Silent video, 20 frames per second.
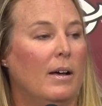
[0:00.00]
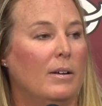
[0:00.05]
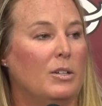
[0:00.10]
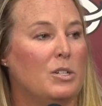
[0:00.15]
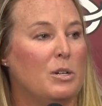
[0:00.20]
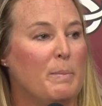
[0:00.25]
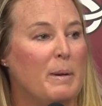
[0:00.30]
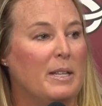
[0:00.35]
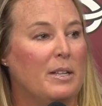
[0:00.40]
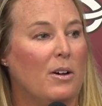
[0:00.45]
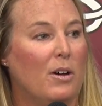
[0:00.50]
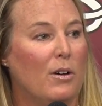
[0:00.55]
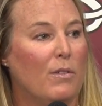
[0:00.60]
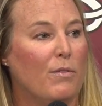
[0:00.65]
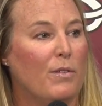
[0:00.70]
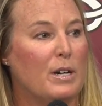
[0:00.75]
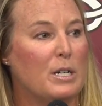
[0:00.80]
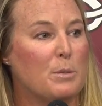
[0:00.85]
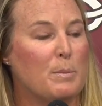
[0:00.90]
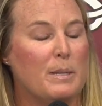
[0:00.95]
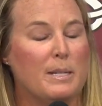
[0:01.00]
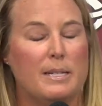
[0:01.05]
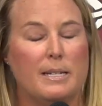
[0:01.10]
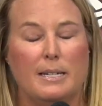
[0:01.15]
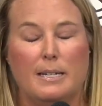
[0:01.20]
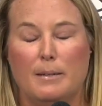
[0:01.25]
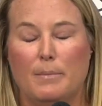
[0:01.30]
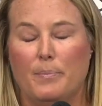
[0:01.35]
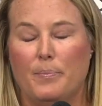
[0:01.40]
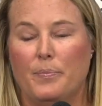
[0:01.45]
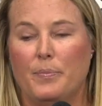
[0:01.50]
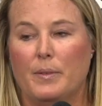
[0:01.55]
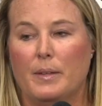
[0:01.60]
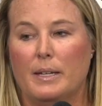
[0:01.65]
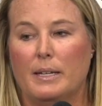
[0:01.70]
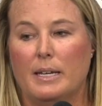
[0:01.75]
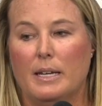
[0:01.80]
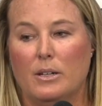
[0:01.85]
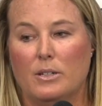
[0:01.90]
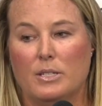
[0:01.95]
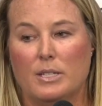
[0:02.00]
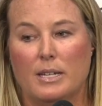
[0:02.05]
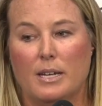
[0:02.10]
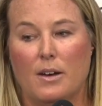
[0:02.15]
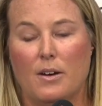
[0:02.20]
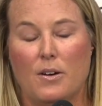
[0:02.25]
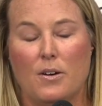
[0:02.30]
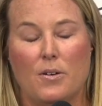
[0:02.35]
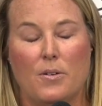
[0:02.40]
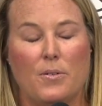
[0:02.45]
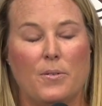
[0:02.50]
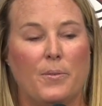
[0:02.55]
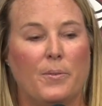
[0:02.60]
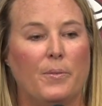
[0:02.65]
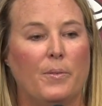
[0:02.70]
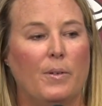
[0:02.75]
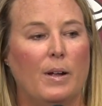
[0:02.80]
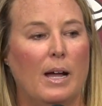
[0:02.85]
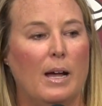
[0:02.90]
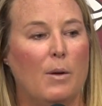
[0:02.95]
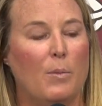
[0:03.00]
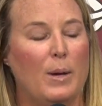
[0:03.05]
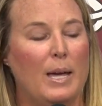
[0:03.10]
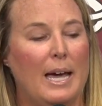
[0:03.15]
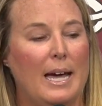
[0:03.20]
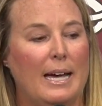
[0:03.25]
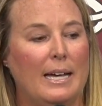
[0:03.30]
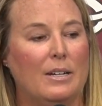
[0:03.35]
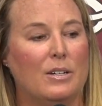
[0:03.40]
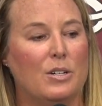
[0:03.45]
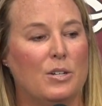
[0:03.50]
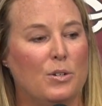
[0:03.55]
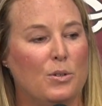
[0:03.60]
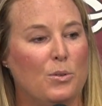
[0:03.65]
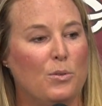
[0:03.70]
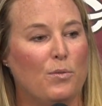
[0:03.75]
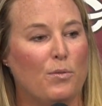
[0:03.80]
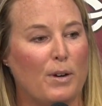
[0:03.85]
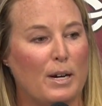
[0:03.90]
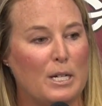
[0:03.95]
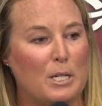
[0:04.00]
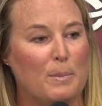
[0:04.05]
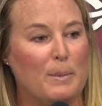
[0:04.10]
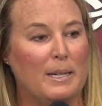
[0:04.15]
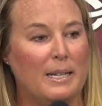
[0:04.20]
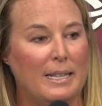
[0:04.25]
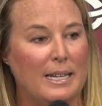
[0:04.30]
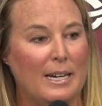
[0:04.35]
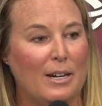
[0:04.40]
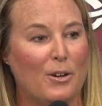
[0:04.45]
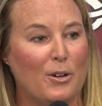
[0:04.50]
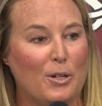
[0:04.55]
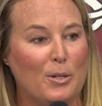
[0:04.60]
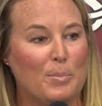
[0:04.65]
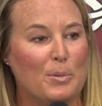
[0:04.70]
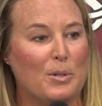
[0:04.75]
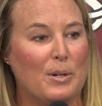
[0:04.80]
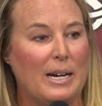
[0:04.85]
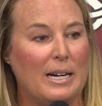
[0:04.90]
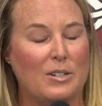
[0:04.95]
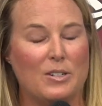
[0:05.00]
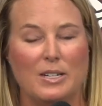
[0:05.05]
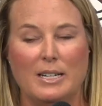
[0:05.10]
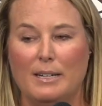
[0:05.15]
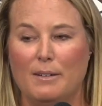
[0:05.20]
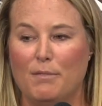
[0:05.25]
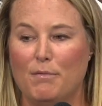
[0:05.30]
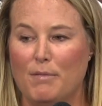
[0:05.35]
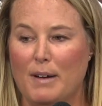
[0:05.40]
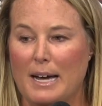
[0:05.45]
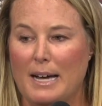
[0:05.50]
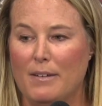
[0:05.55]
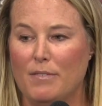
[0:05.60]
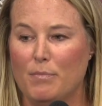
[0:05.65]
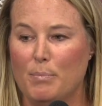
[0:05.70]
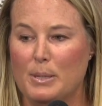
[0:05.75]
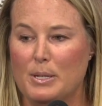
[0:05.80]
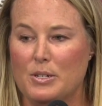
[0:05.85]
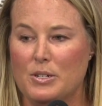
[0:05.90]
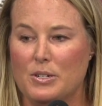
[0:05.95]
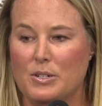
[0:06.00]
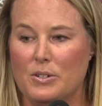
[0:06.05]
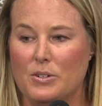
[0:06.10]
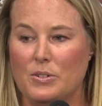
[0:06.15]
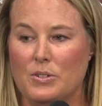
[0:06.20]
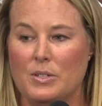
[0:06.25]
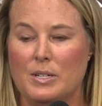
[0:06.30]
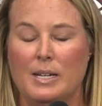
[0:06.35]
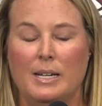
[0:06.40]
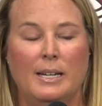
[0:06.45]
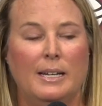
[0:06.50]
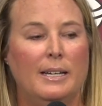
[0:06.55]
she made the all-freshman team, Kelsey O. We add two freshmen to that group, so I actually have five pitchers.